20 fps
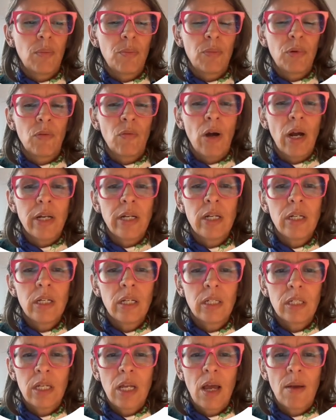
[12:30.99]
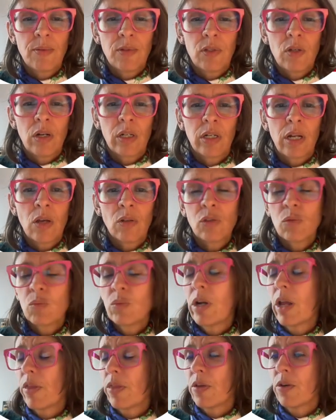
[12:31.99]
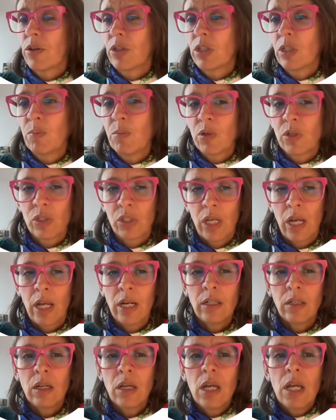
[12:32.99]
provided in the abstract nouns with a 30%,